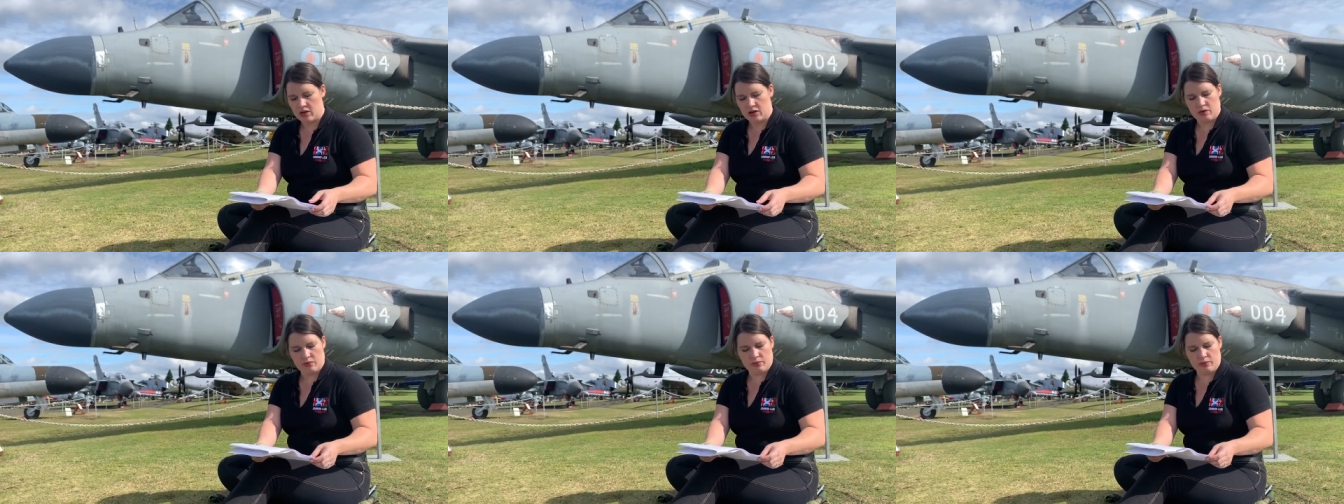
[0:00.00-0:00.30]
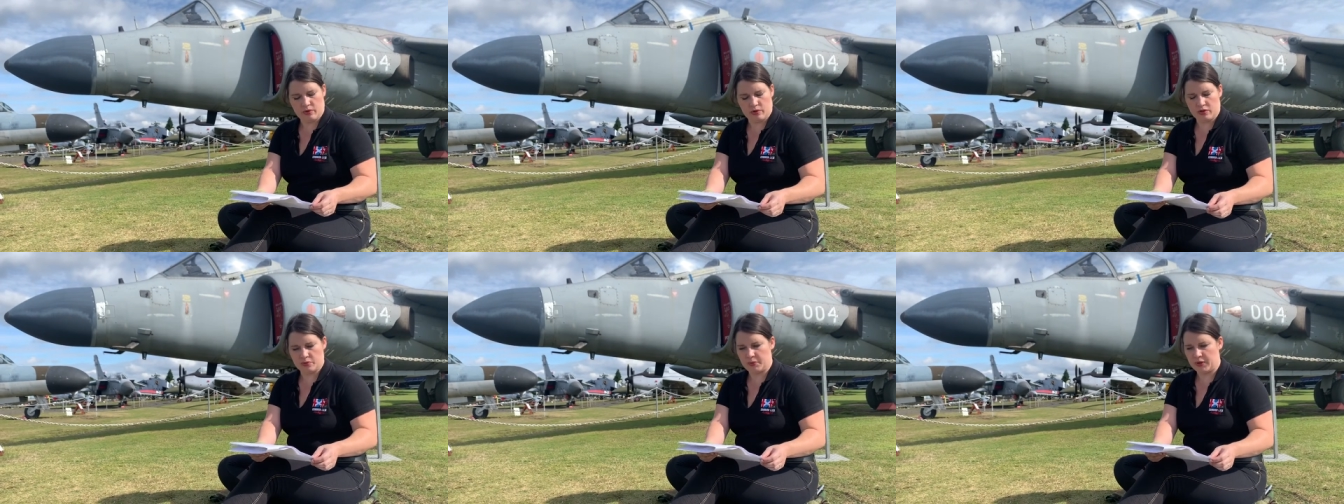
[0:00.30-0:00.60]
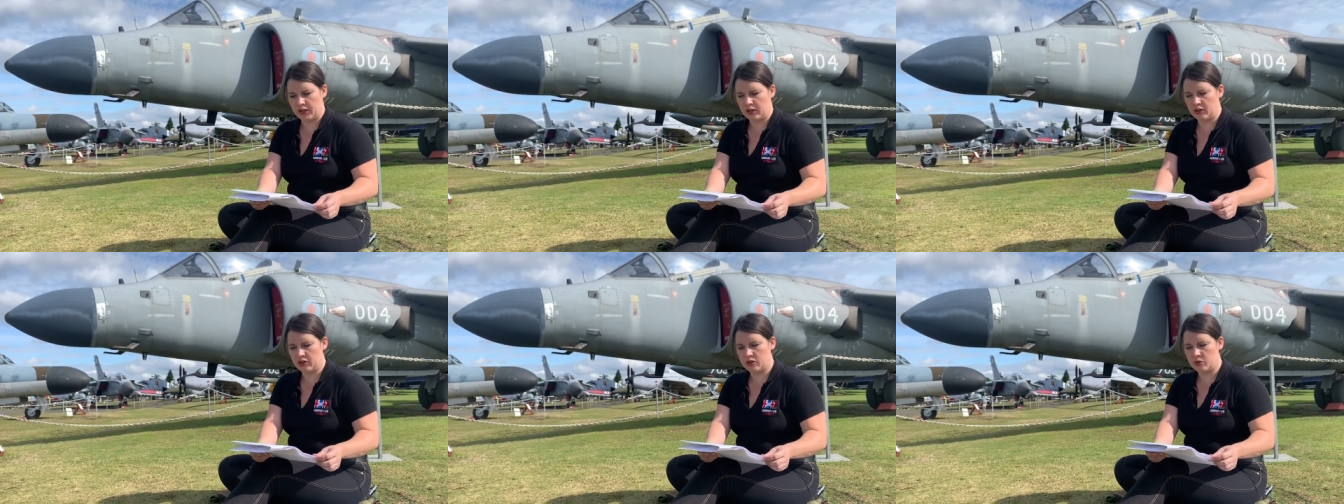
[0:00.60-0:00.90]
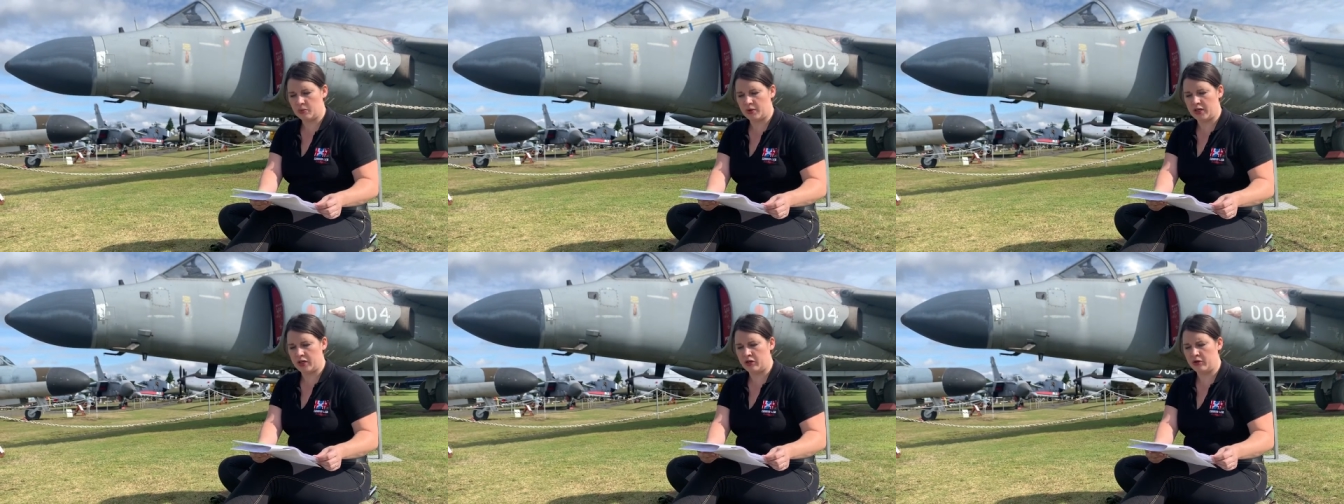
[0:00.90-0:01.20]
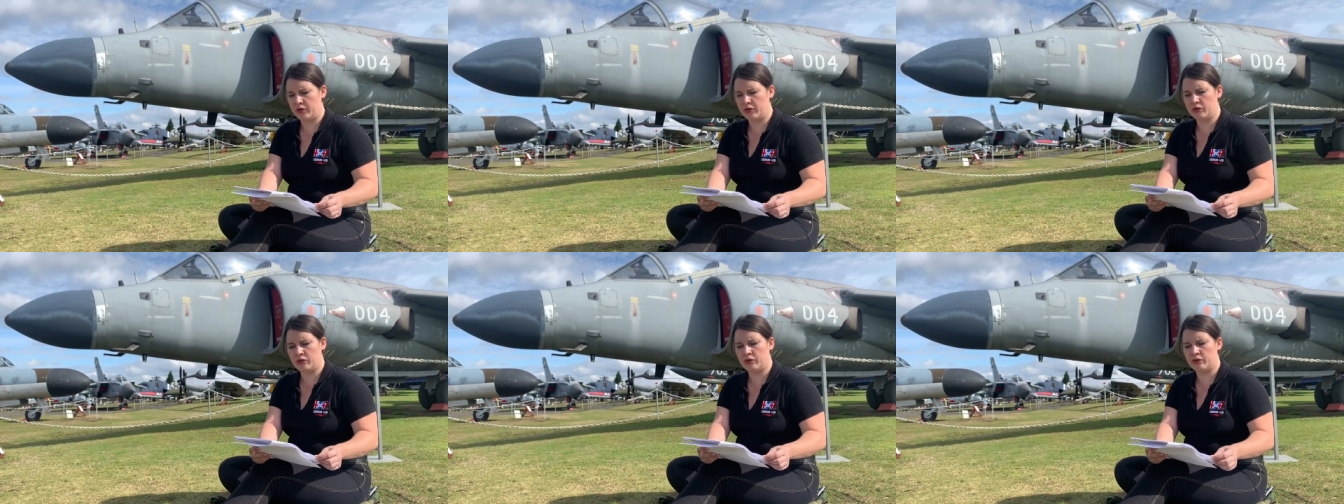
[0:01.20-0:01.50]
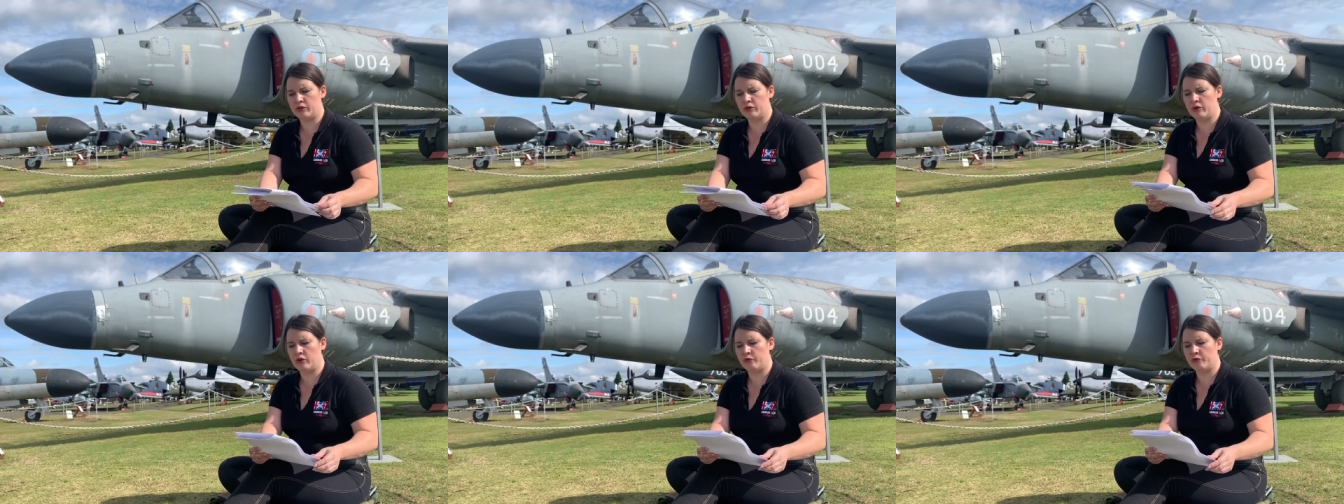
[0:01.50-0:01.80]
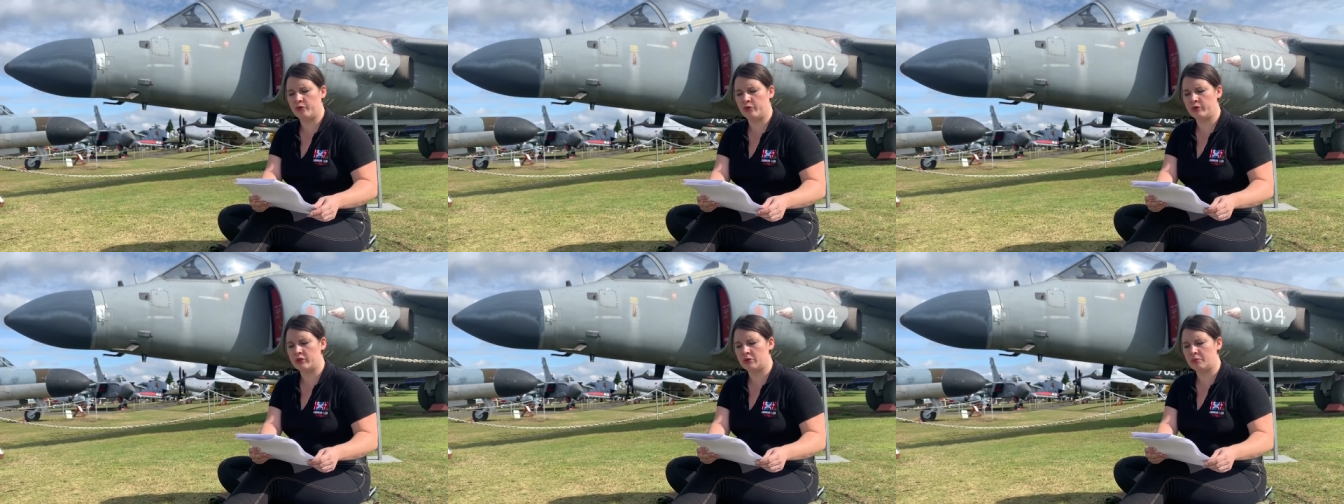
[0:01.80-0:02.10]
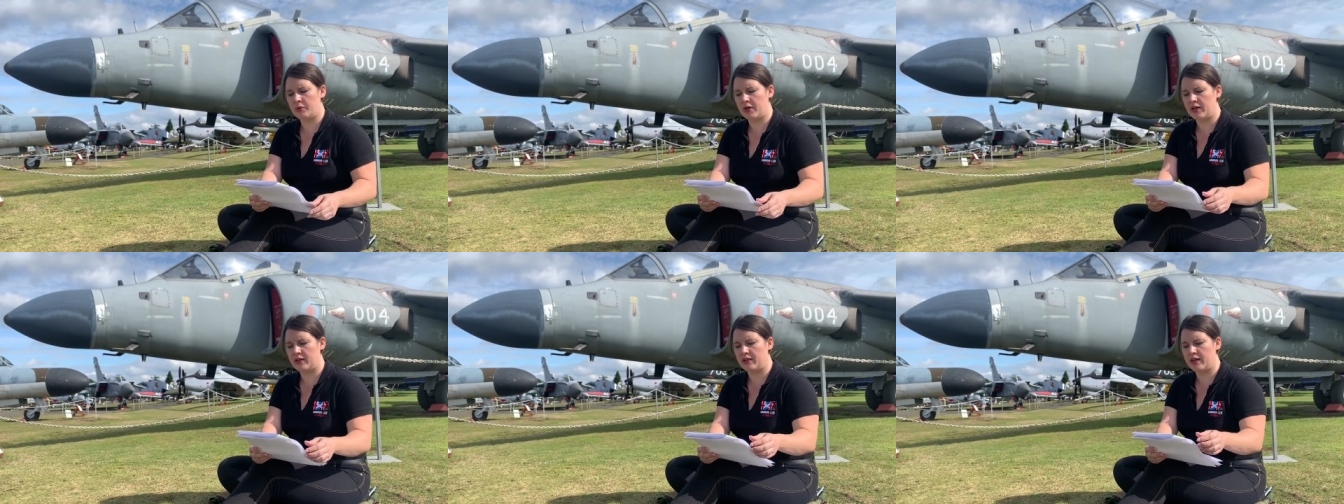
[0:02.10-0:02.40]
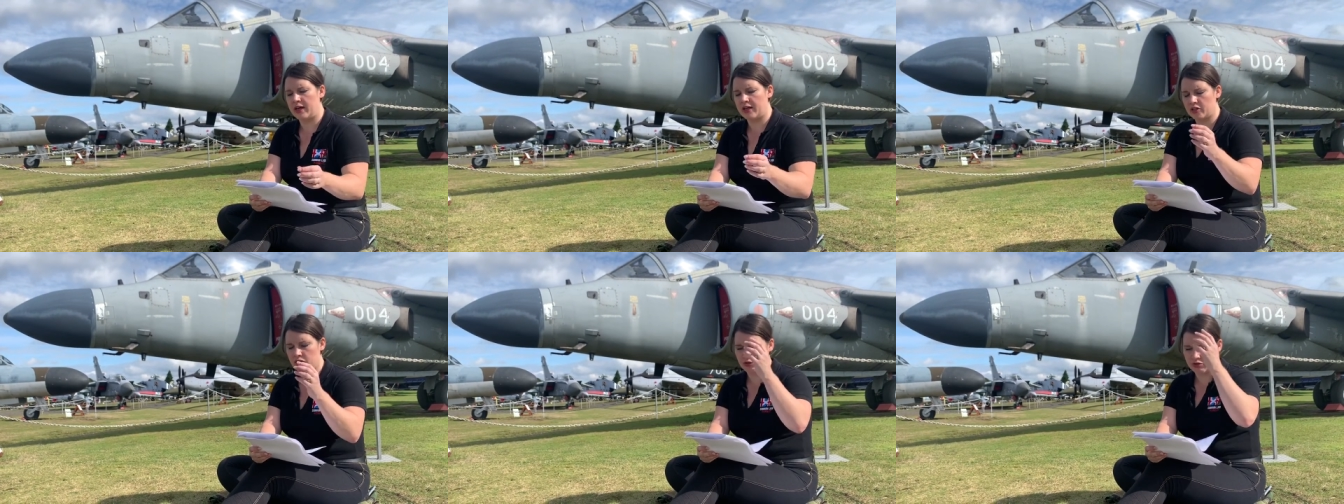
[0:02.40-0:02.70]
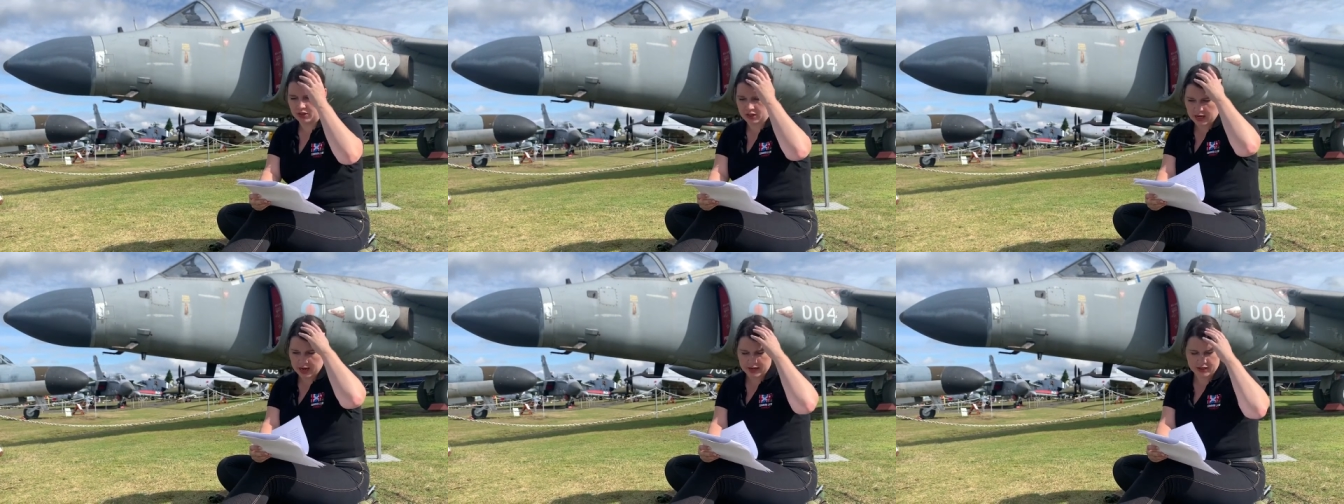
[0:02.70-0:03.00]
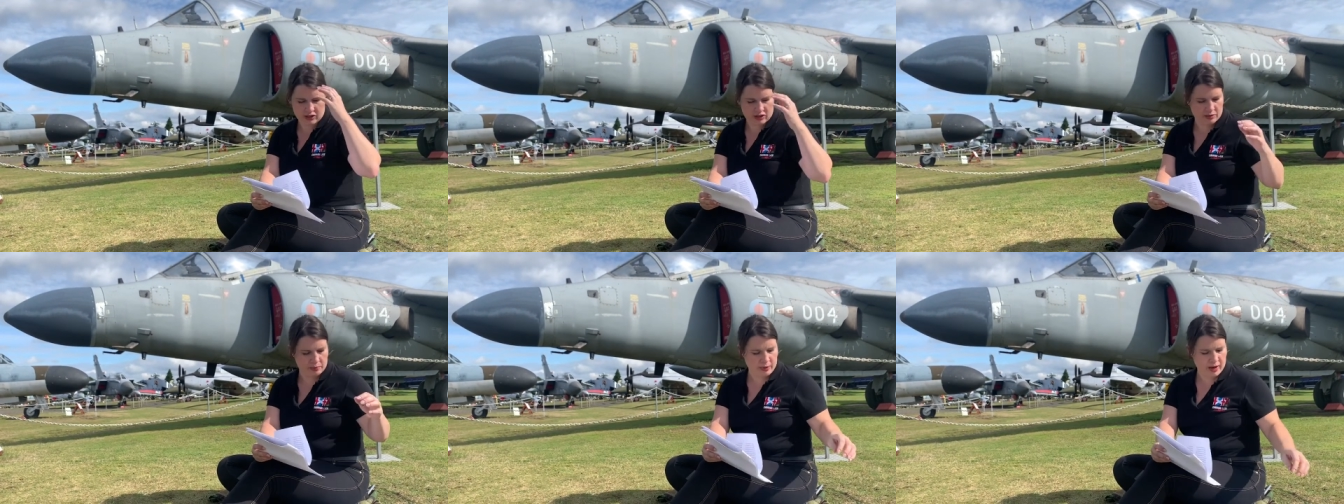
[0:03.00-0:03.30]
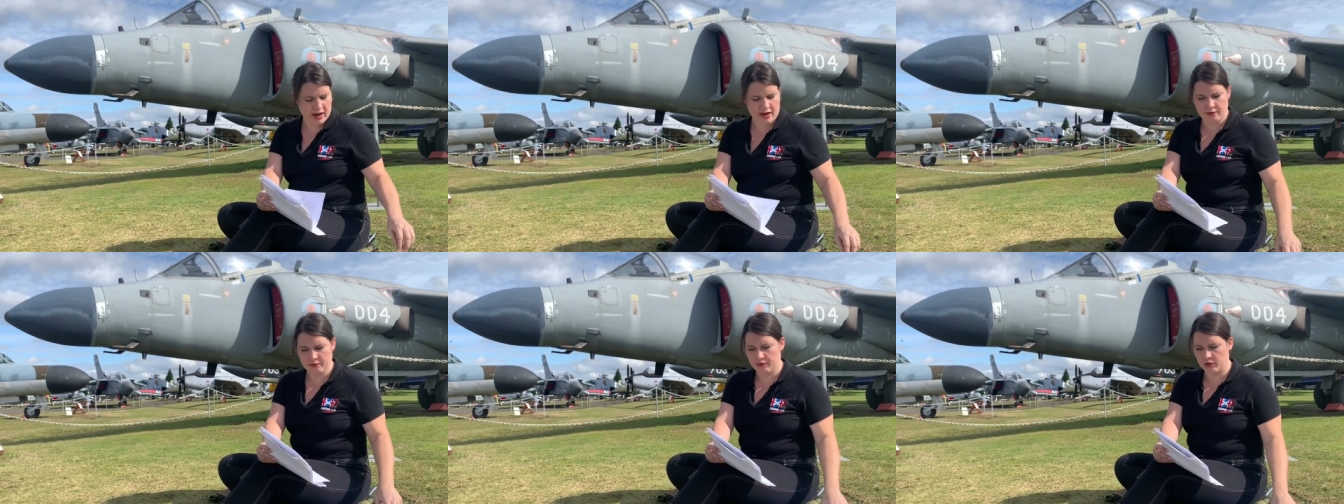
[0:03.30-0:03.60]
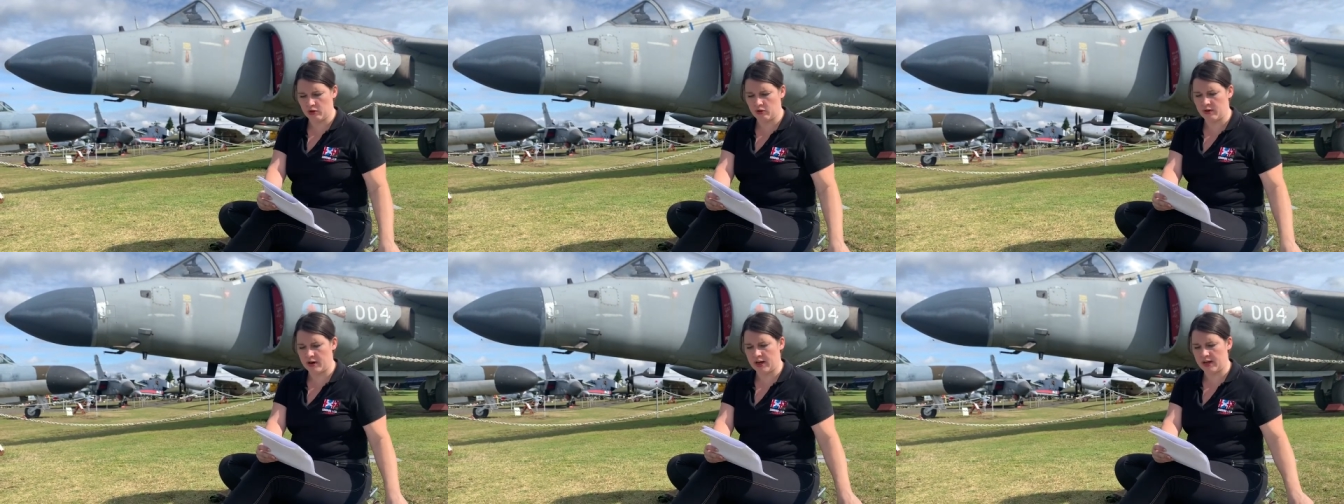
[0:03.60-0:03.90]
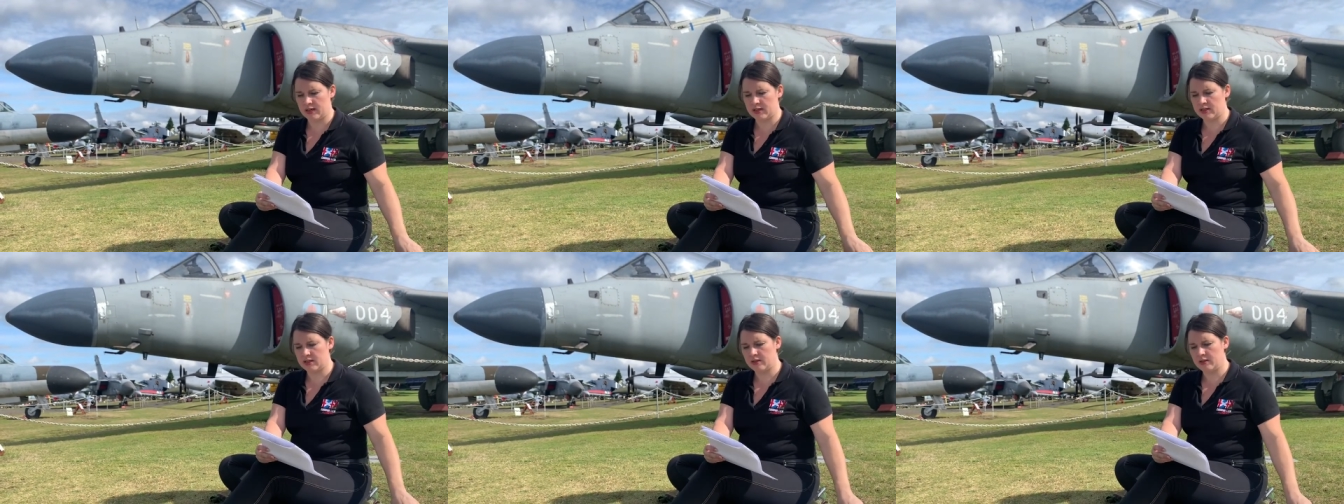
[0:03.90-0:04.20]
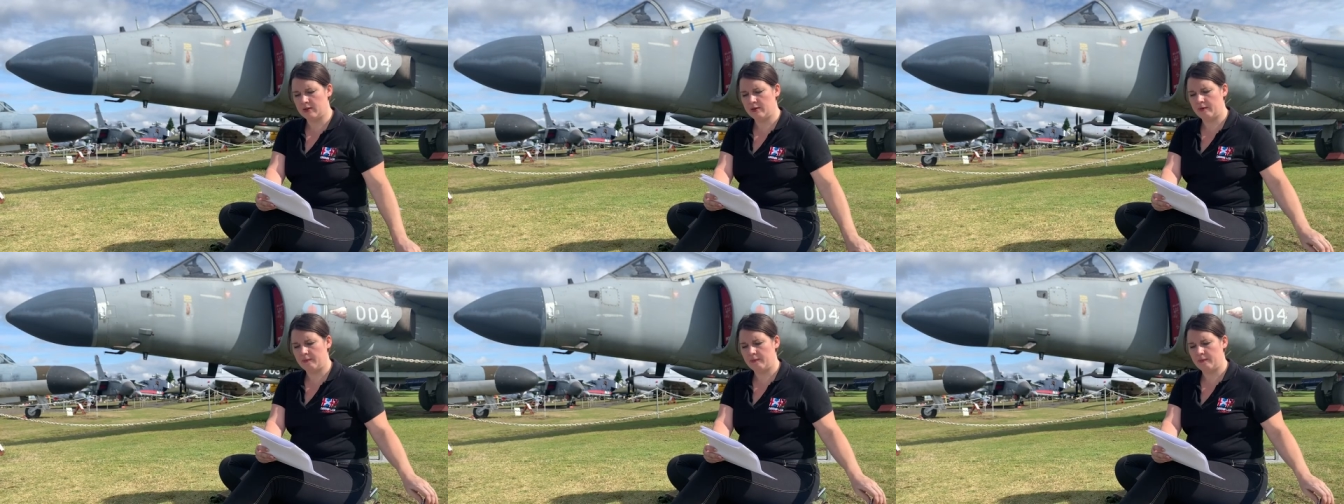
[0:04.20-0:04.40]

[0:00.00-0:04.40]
was because we knew you could not afford to pay the extra tax to pay for it."